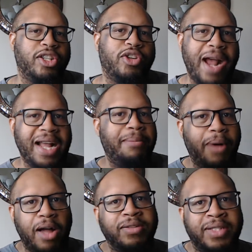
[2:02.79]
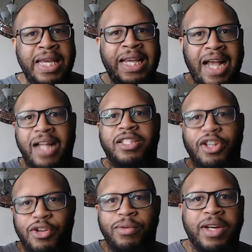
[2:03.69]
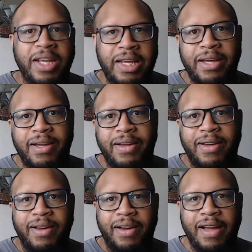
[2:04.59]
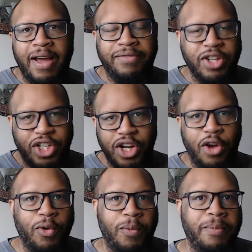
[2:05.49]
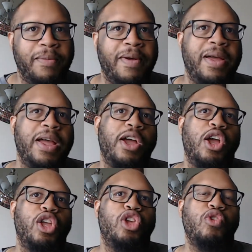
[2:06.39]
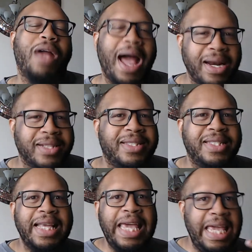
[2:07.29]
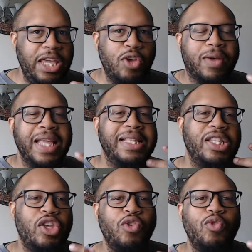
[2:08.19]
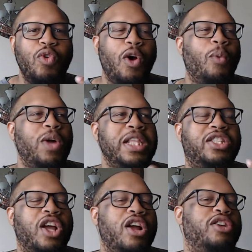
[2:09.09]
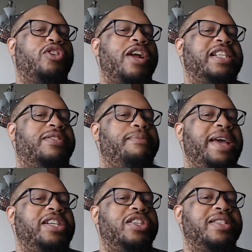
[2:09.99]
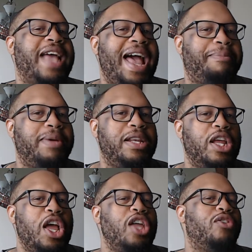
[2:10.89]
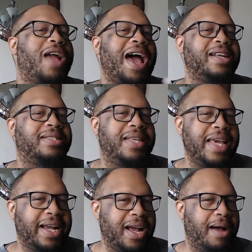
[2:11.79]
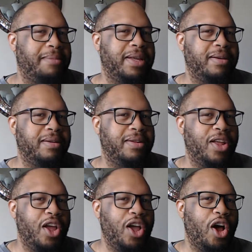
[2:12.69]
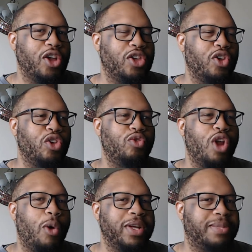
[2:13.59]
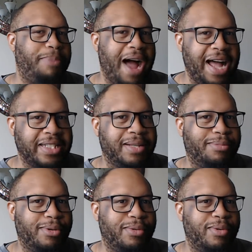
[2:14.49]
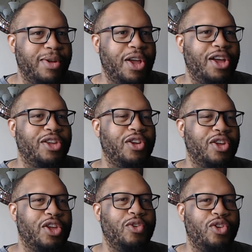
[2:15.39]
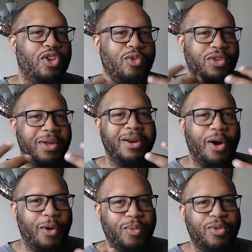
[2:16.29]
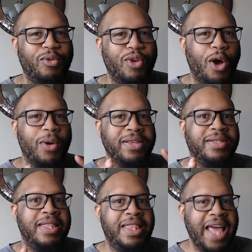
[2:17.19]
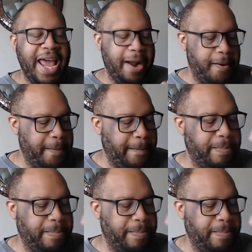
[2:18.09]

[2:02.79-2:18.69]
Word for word: Dragon Ball Z continuity of the show, you kind of see you can you when certain transformations happen, you kind of see it coming, or you you know it's possible. You you you you know you know it's there.